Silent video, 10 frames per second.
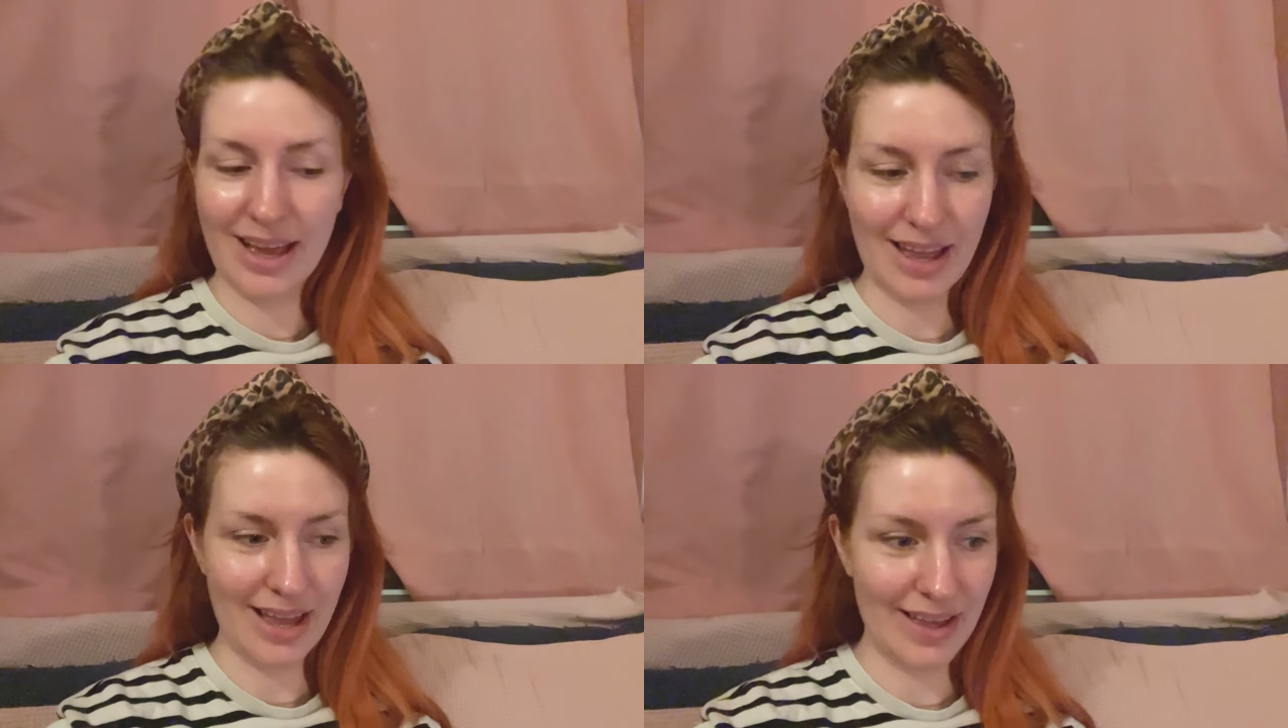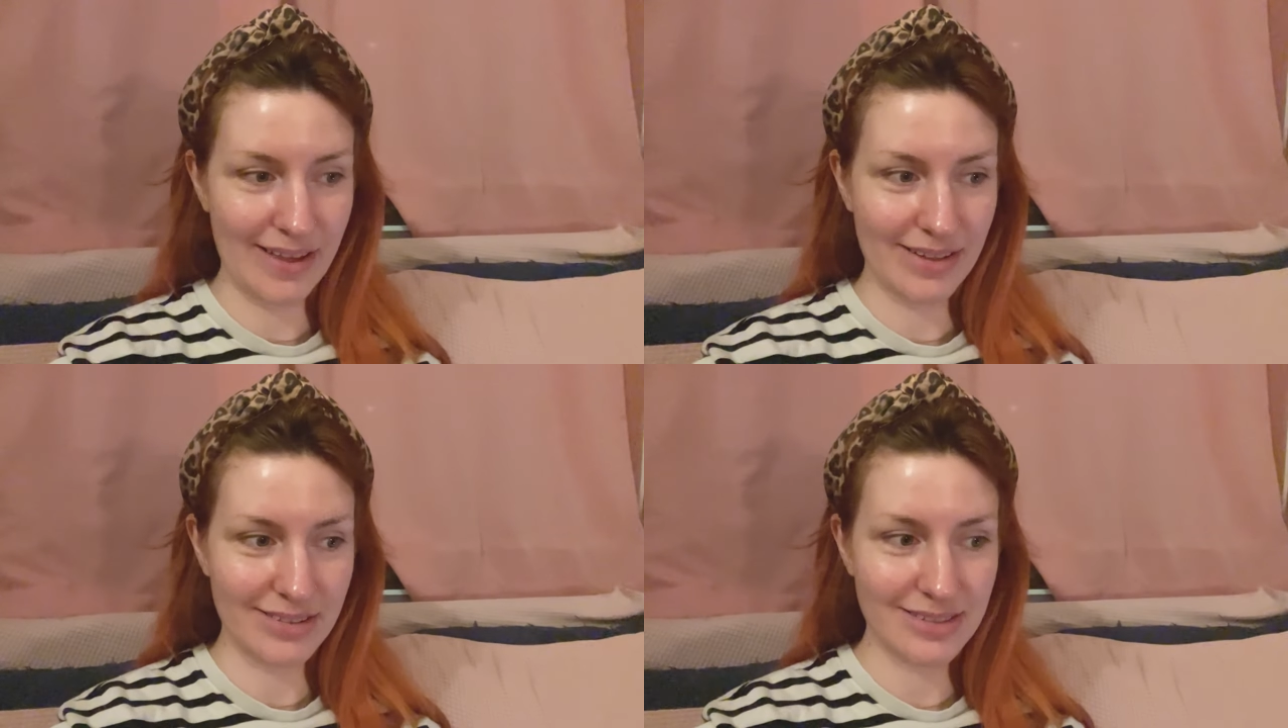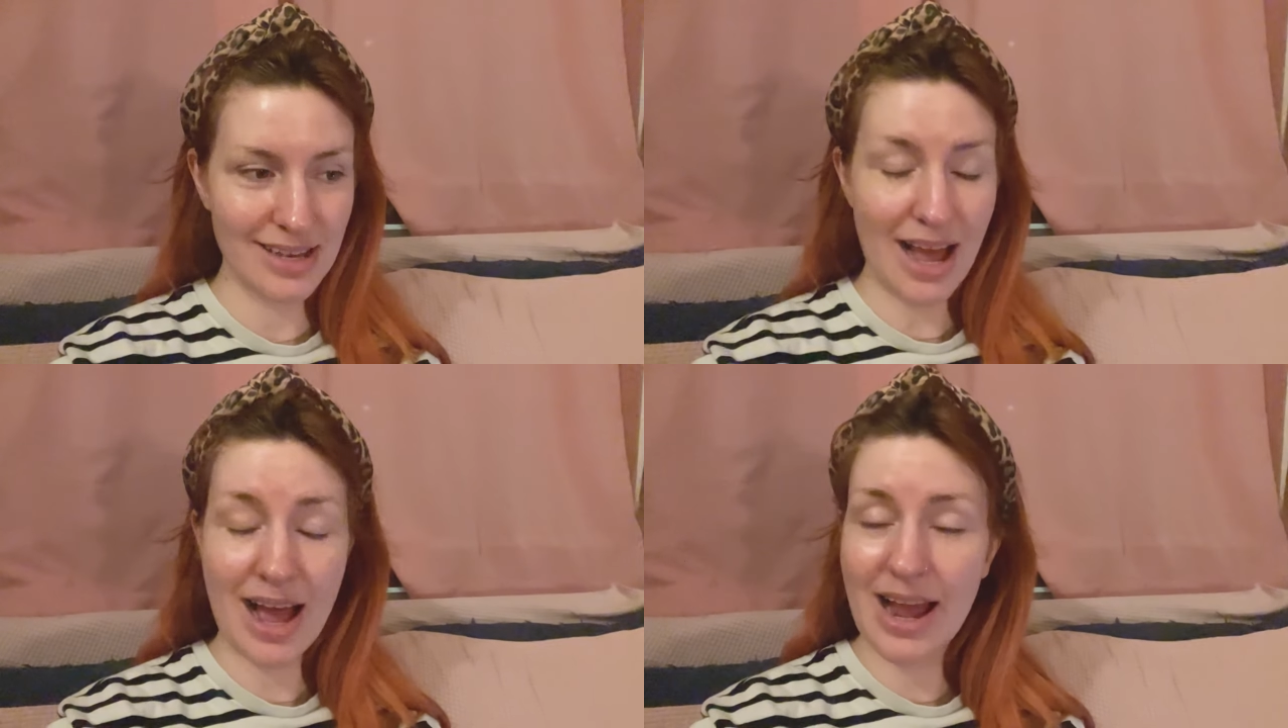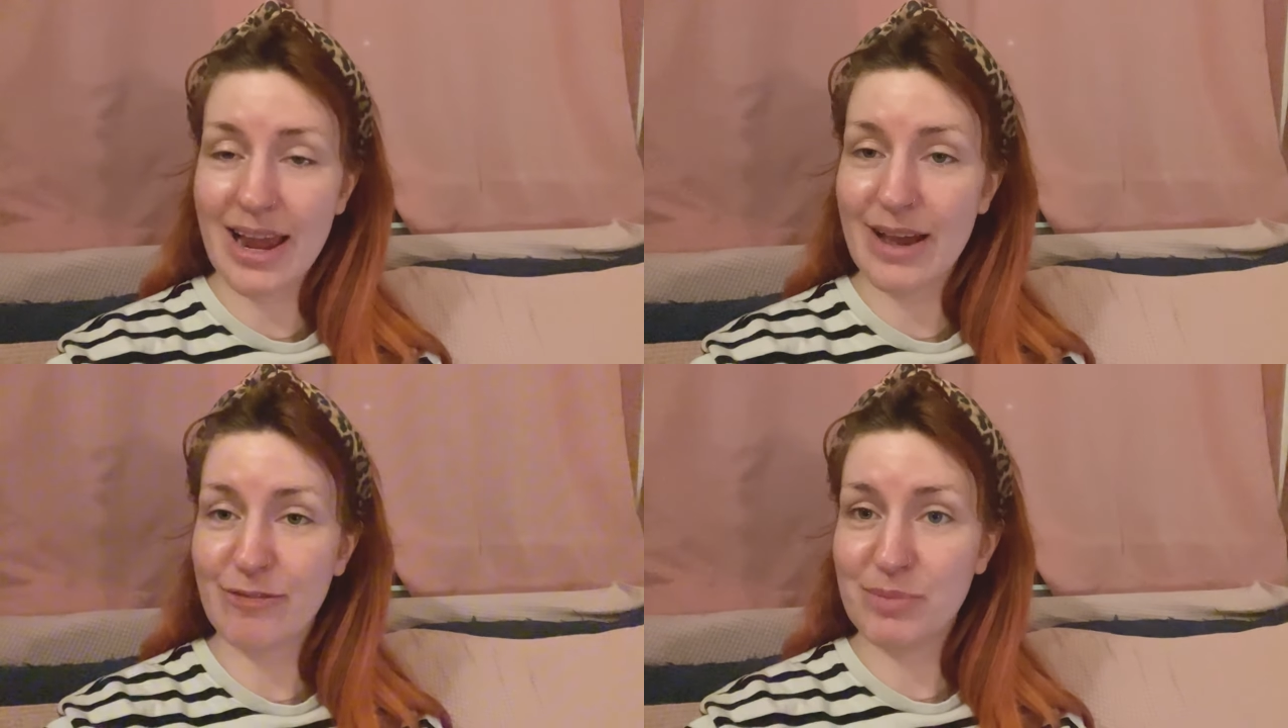And I
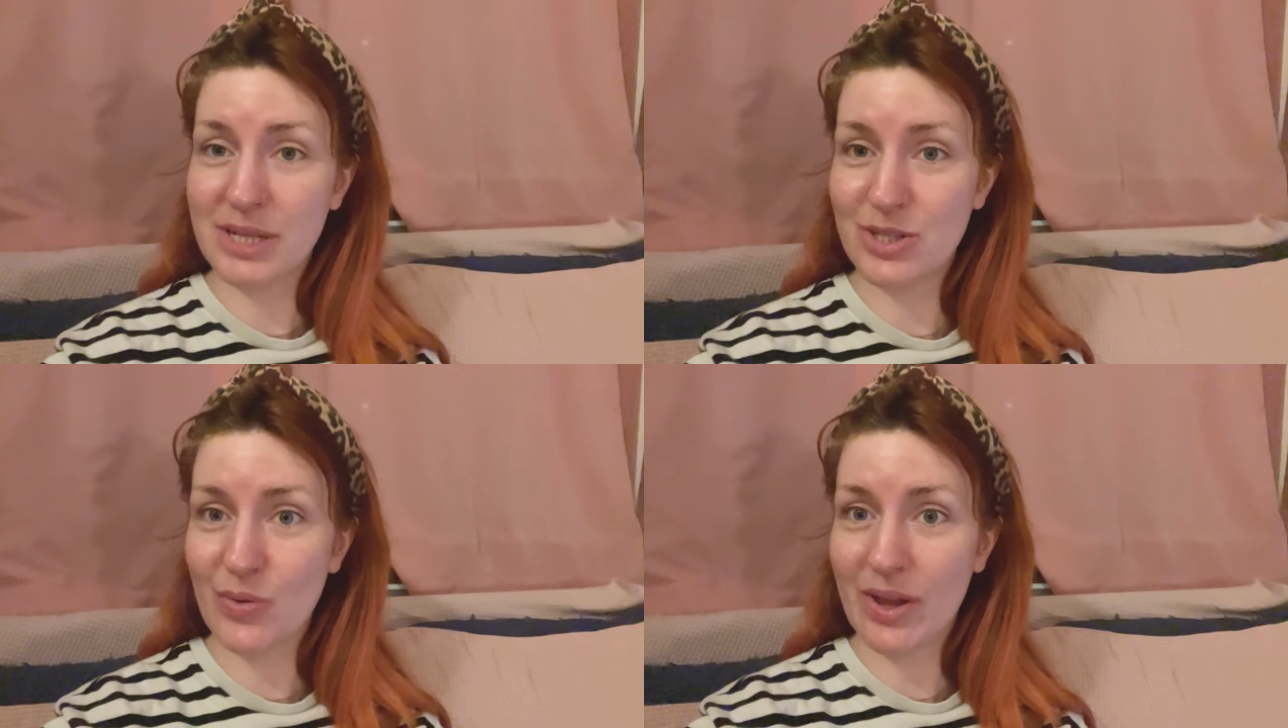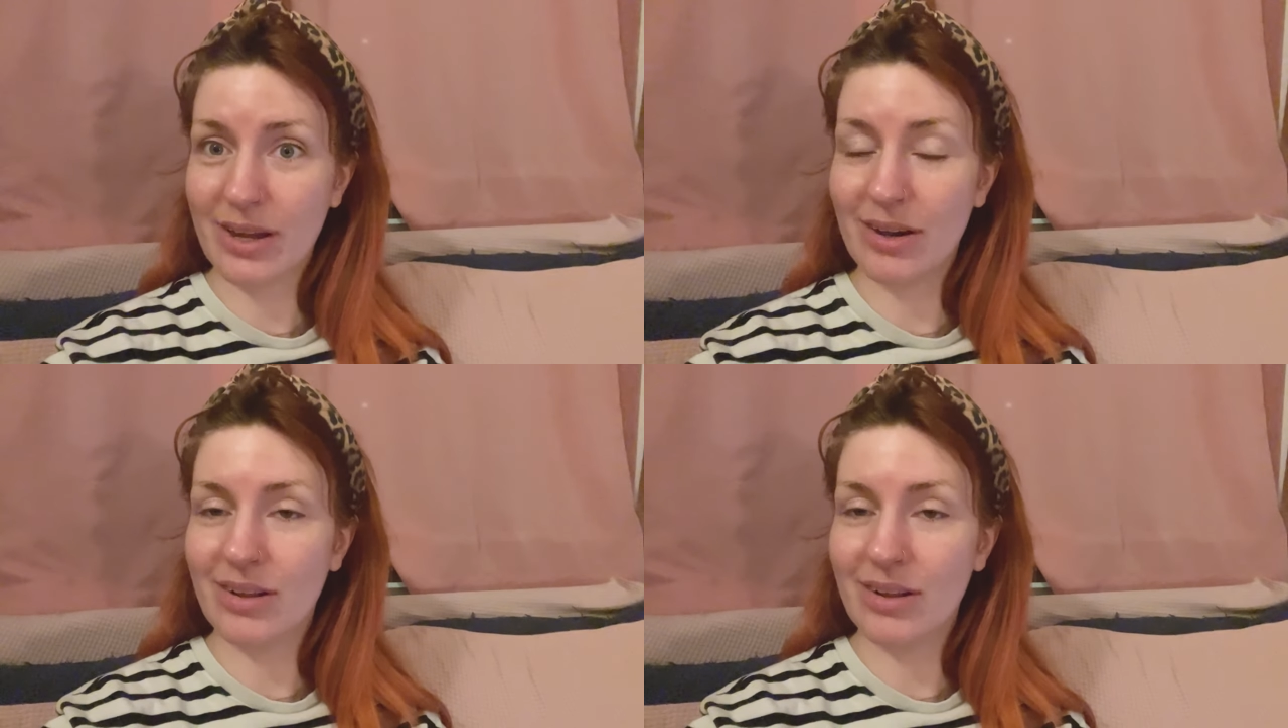have been doing